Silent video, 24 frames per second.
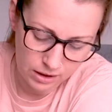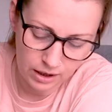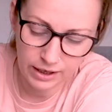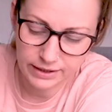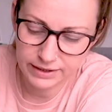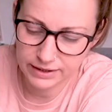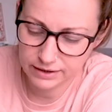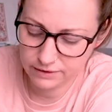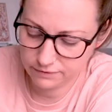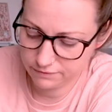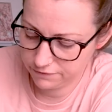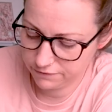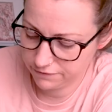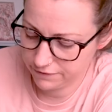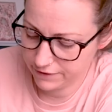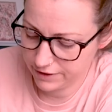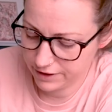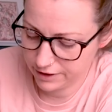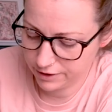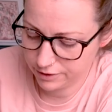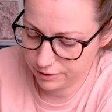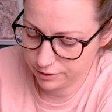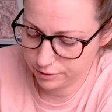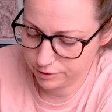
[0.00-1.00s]
I didn't
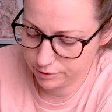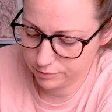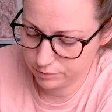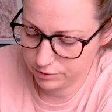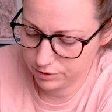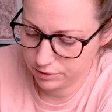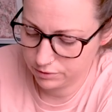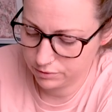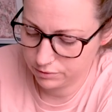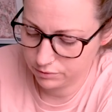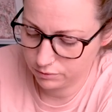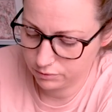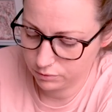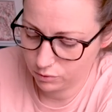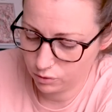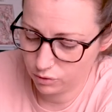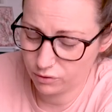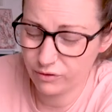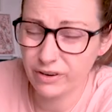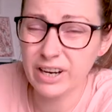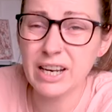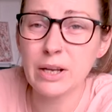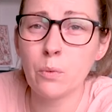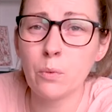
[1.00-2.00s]
film
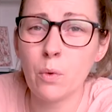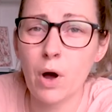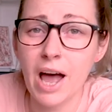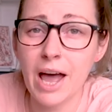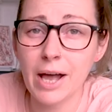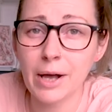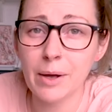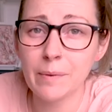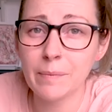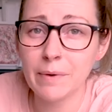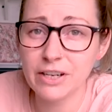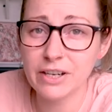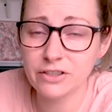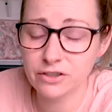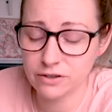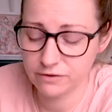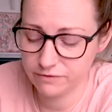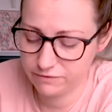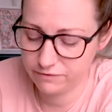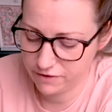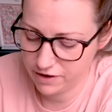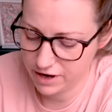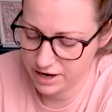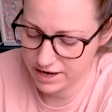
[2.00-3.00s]
or really work much on
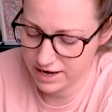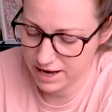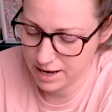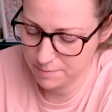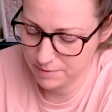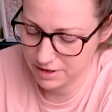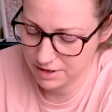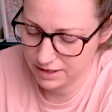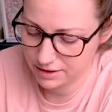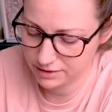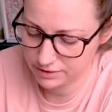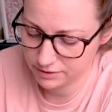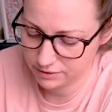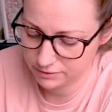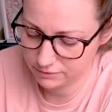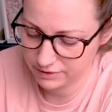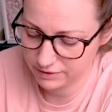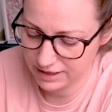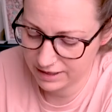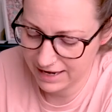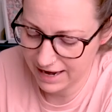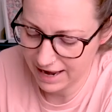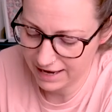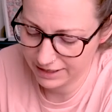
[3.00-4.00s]
Friday because I was
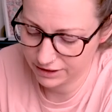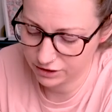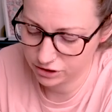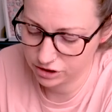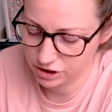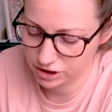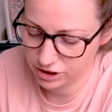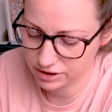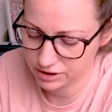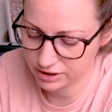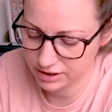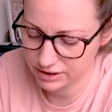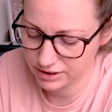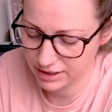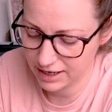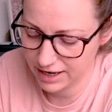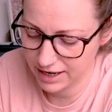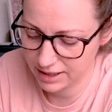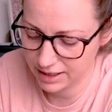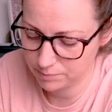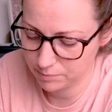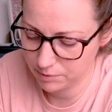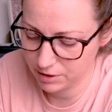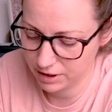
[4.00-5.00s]
really anxious because I
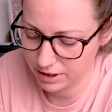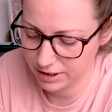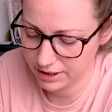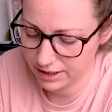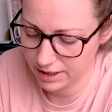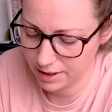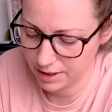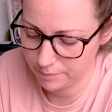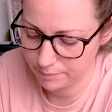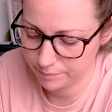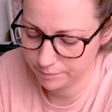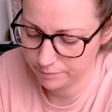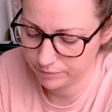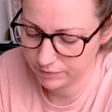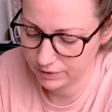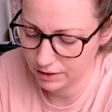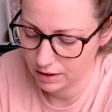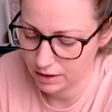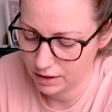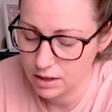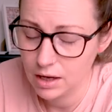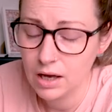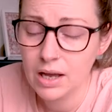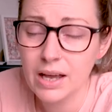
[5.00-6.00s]
had my
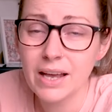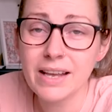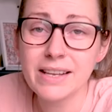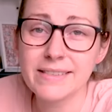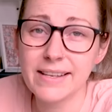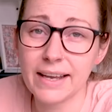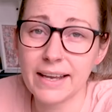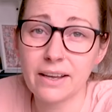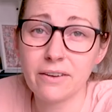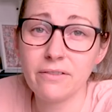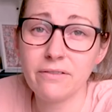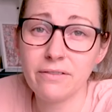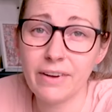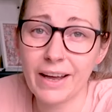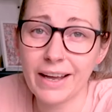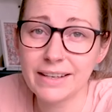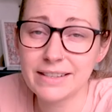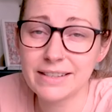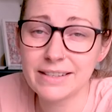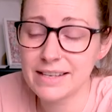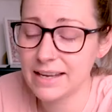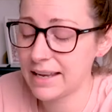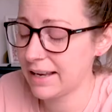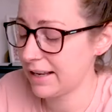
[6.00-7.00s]
second
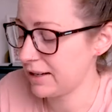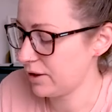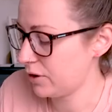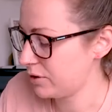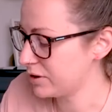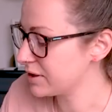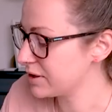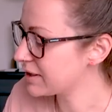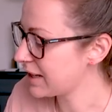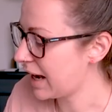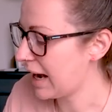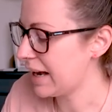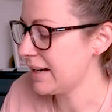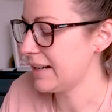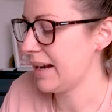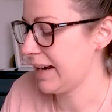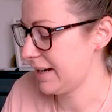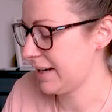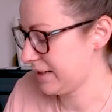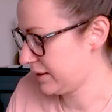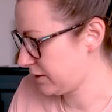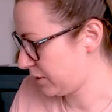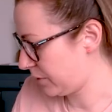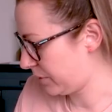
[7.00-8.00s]
vaccine on
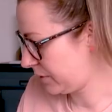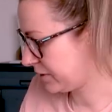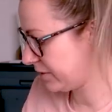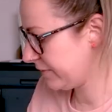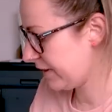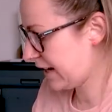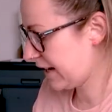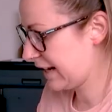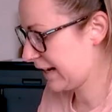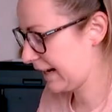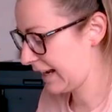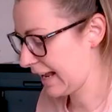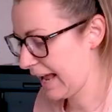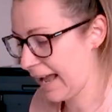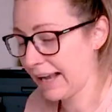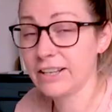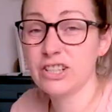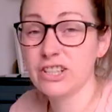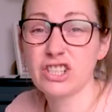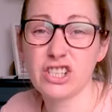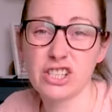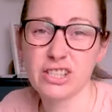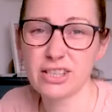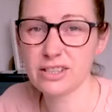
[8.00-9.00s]
Saturday. So I was feeling
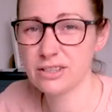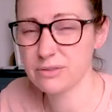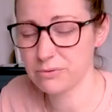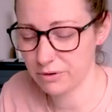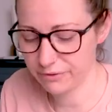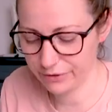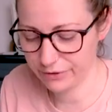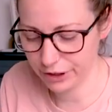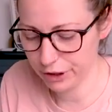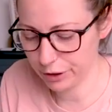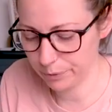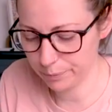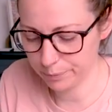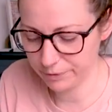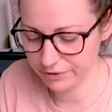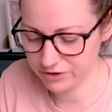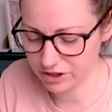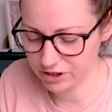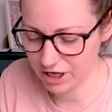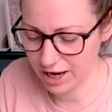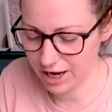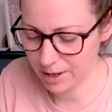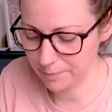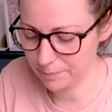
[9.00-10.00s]
anxious because I'm not very good with
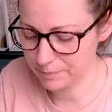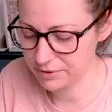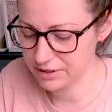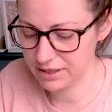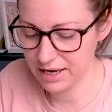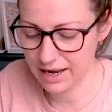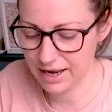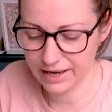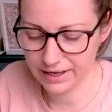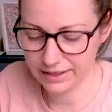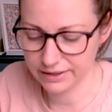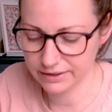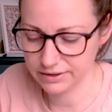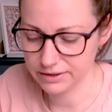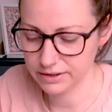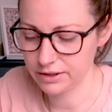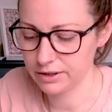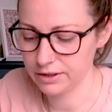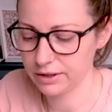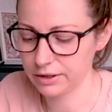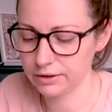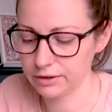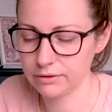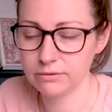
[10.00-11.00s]
jabs and,
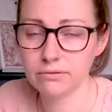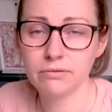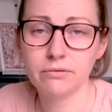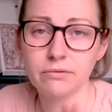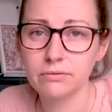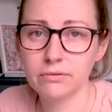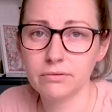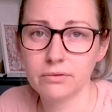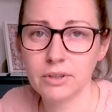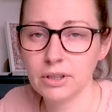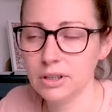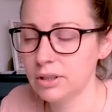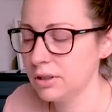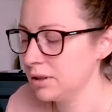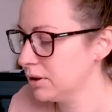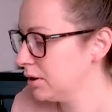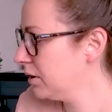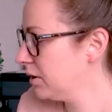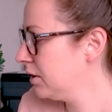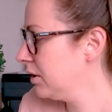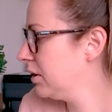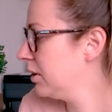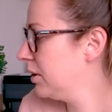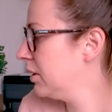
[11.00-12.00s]
you know,
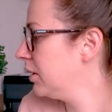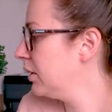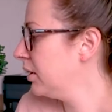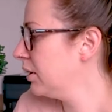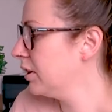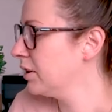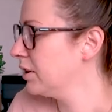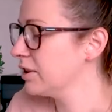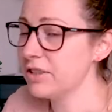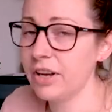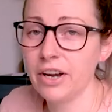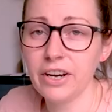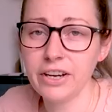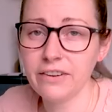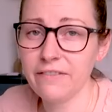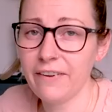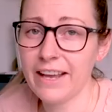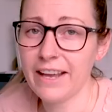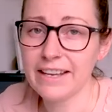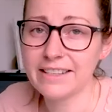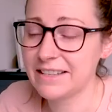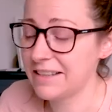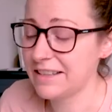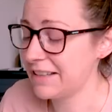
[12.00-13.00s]
side
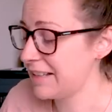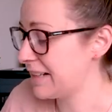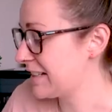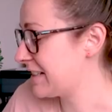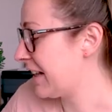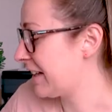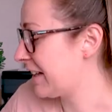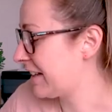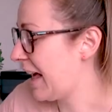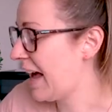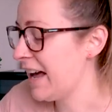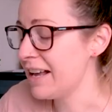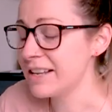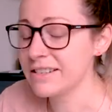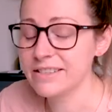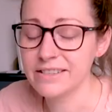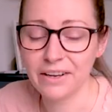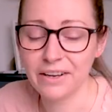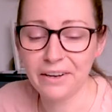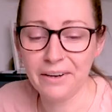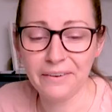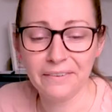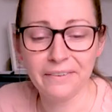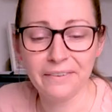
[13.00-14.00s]
effects and things like that.
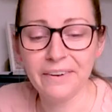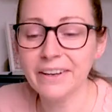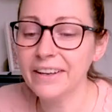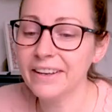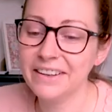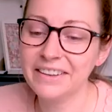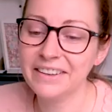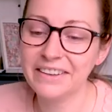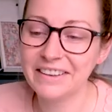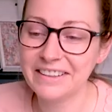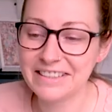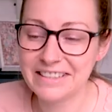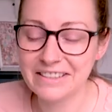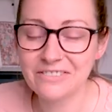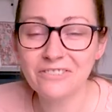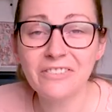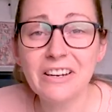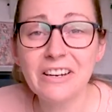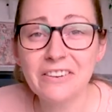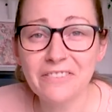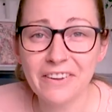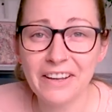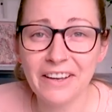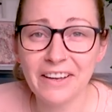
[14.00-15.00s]
So I didn't
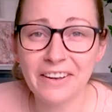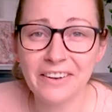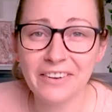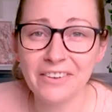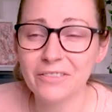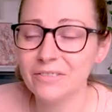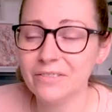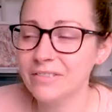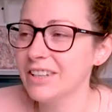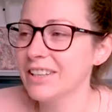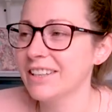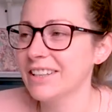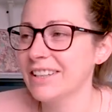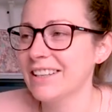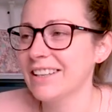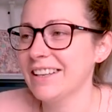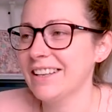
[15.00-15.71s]
really film,